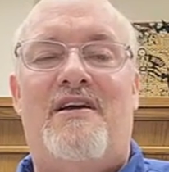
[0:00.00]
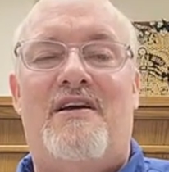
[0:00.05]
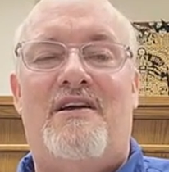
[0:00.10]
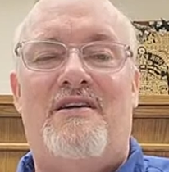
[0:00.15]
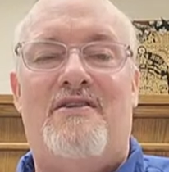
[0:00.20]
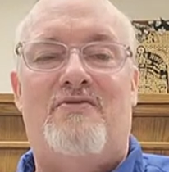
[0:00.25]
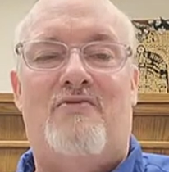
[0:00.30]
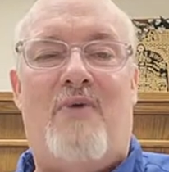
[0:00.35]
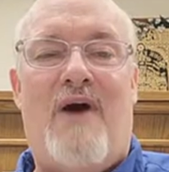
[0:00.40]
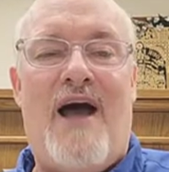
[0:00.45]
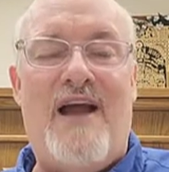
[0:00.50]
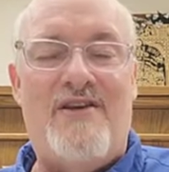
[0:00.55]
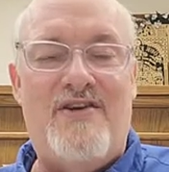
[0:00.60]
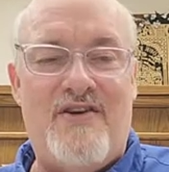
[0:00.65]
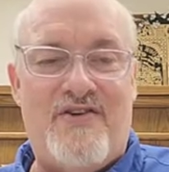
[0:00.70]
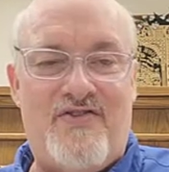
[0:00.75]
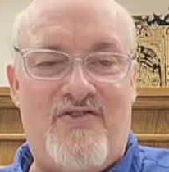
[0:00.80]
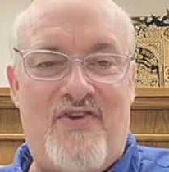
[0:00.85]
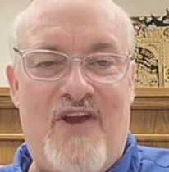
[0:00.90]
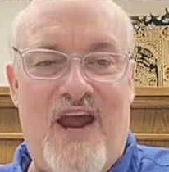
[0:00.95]
His
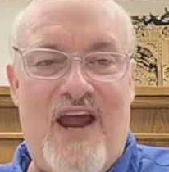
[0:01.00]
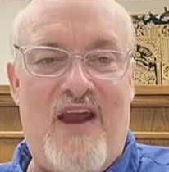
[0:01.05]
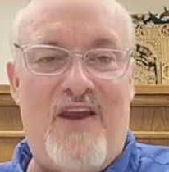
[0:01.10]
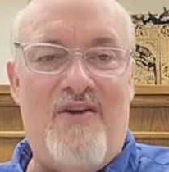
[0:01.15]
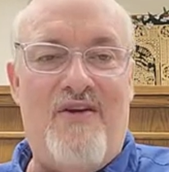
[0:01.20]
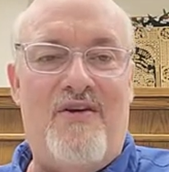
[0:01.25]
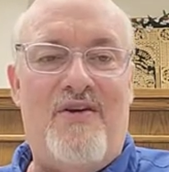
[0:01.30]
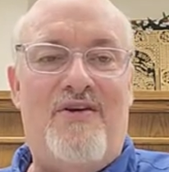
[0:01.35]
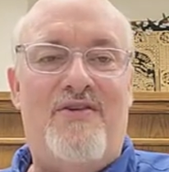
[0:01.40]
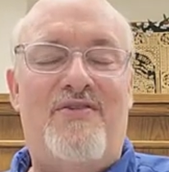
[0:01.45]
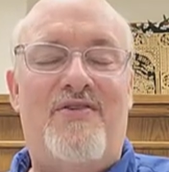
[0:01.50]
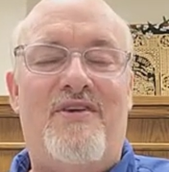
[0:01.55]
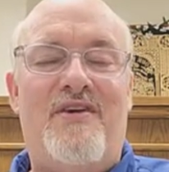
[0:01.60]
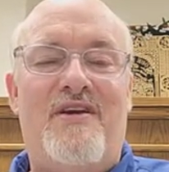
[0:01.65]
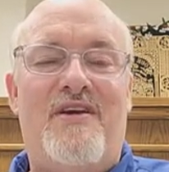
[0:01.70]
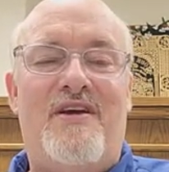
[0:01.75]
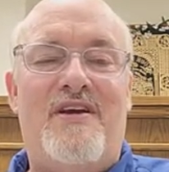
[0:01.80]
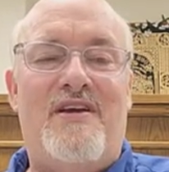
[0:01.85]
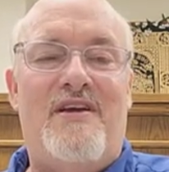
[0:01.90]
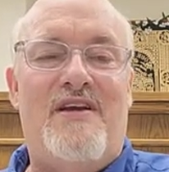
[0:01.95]
righteous standards,
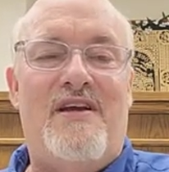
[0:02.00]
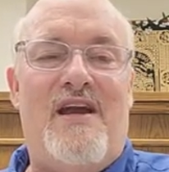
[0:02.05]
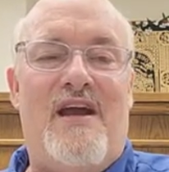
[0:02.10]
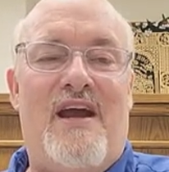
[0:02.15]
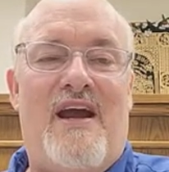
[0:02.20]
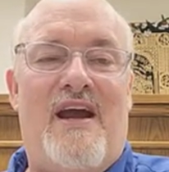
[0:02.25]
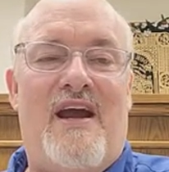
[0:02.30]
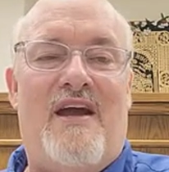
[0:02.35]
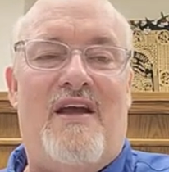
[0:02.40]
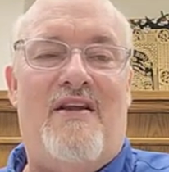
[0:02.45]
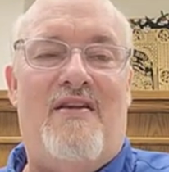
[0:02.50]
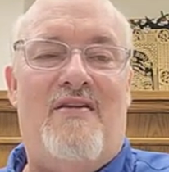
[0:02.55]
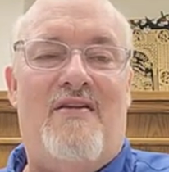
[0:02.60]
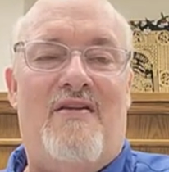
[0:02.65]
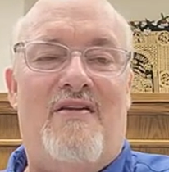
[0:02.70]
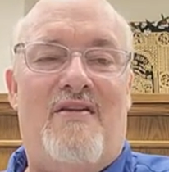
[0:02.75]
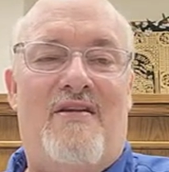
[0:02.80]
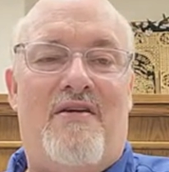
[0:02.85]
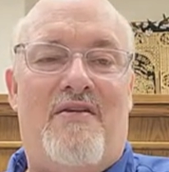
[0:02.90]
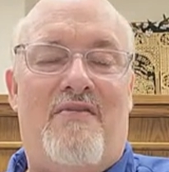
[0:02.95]
and
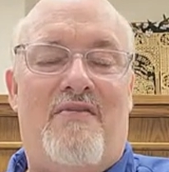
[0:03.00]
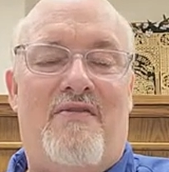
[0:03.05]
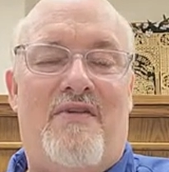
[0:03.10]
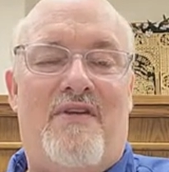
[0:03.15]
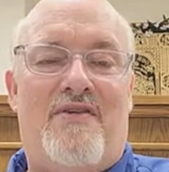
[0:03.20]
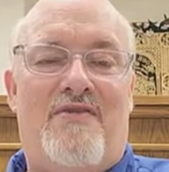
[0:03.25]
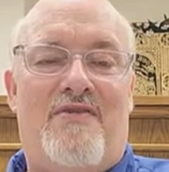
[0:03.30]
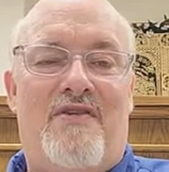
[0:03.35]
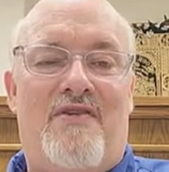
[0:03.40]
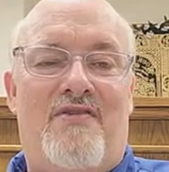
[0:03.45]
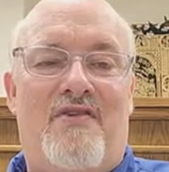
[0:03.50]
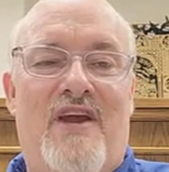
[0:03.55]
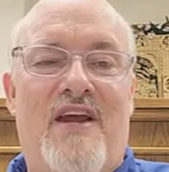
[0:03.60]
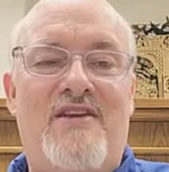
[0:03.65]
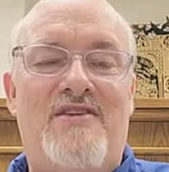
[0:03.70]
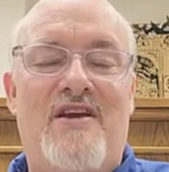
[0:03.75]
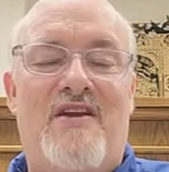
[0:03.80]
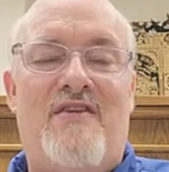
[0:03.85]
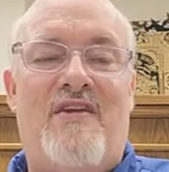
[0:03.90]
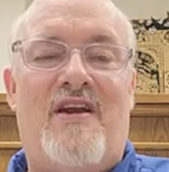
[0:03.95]
this
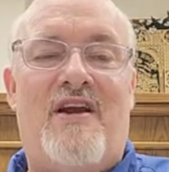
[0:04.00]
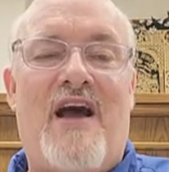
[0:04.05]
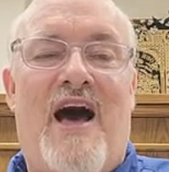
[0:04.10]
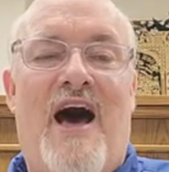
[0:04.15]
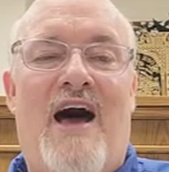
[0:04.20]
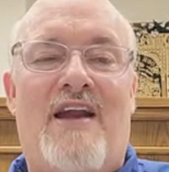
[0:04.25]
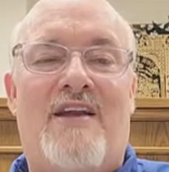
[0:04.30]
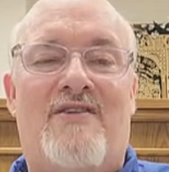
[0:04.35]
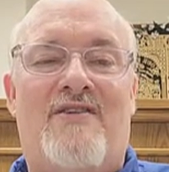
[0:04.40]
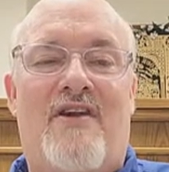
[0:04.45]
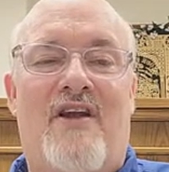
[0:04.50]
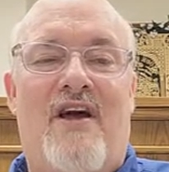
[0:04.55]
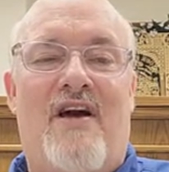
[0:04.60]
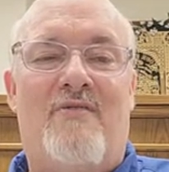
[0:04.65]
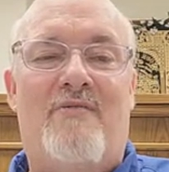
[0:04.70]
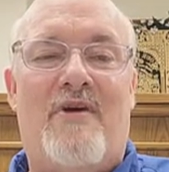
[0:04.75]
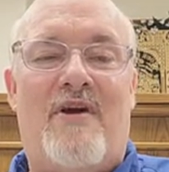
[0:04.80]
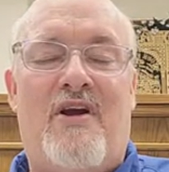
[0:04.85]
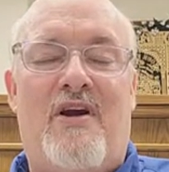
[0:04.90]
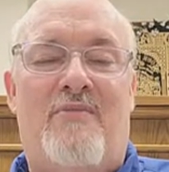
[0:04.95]
teaching that God is
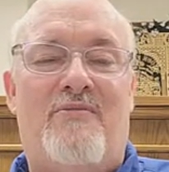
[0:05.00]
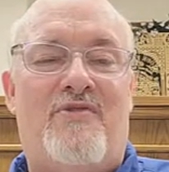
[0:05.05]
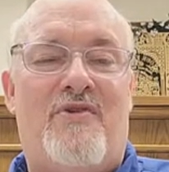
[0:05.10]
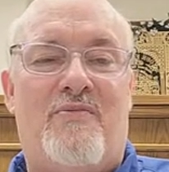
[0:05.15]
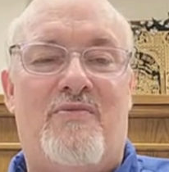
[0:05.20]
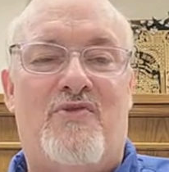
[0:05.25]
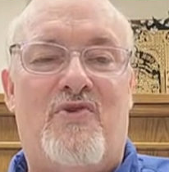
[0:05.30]
love becomes some